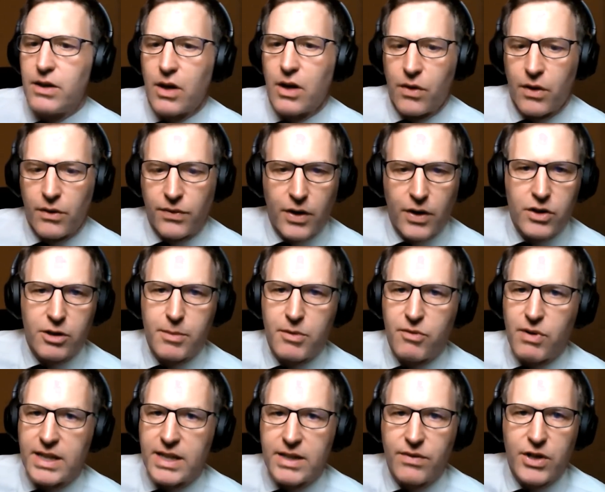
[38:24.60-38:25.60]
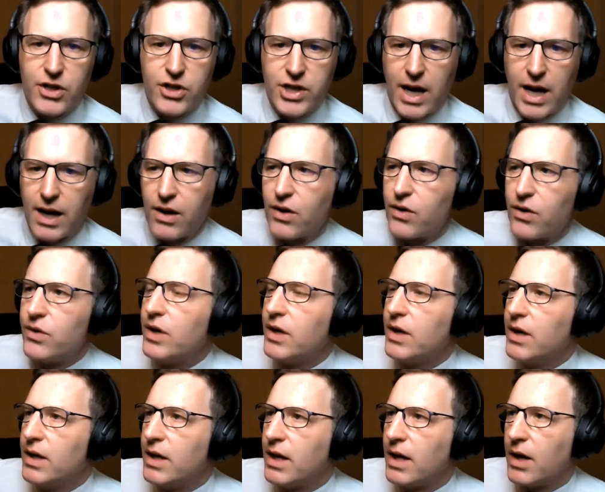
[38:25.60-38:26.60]
you know those will be relatively shallow.
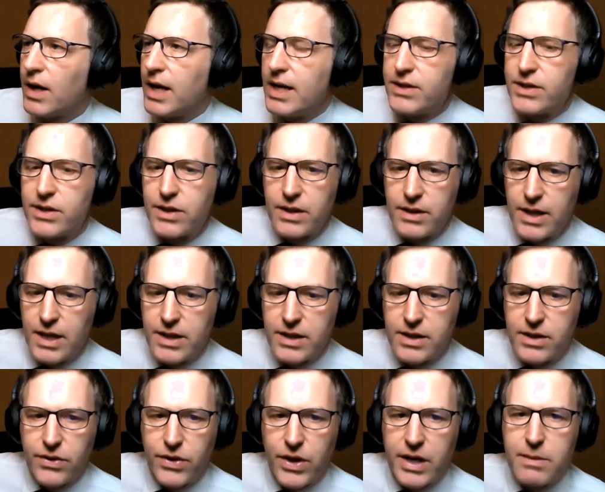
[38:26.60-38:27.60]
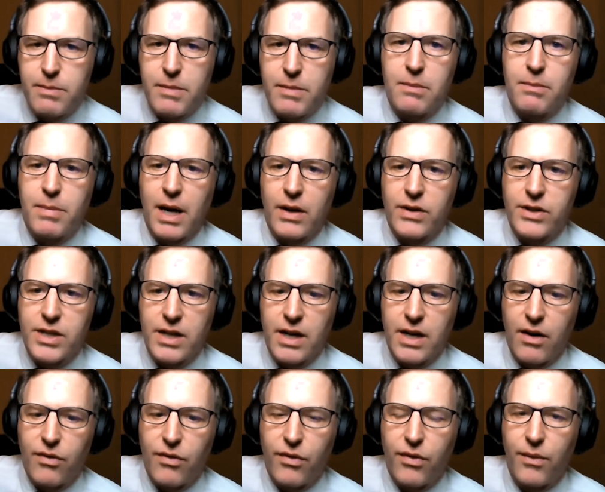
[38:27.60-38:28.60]
Is is thirty million pounds
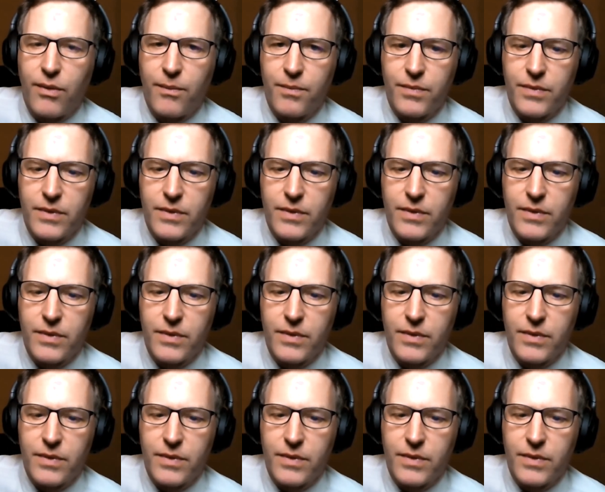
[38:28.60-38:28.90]
enough?